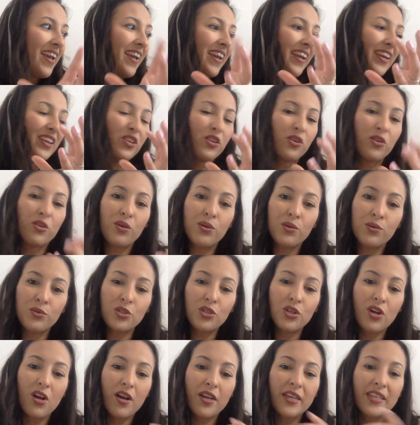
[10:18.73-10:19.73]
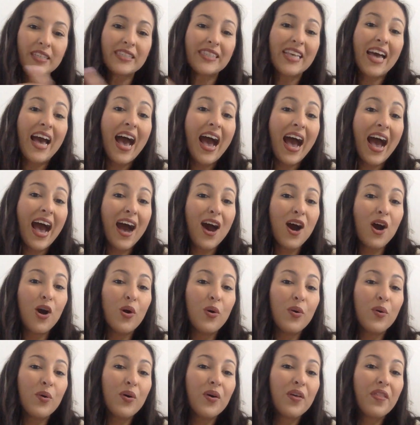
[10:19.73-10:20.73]
In your own drawings,
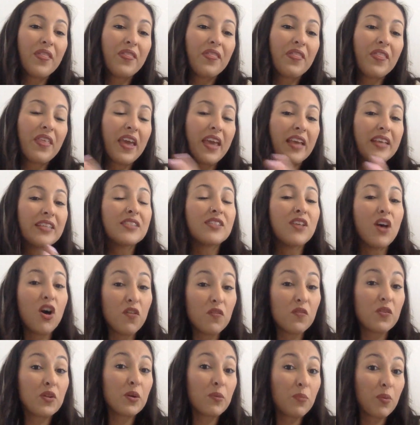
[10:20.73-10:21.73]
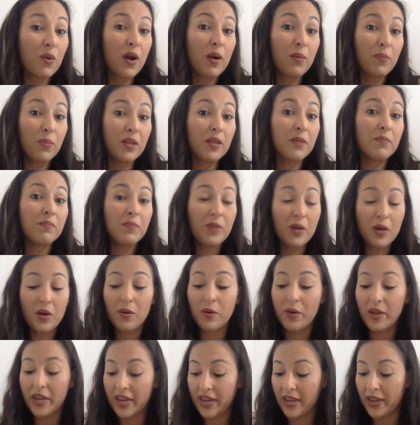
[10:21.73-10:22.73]
how they solve their problem,
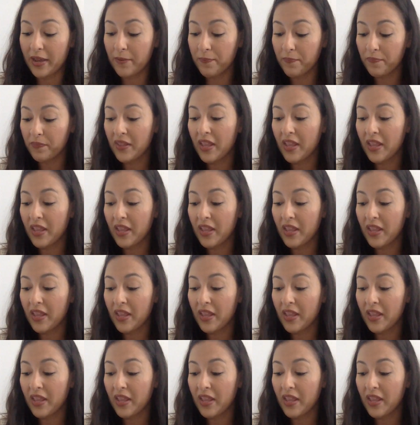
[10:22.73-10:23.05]
okay?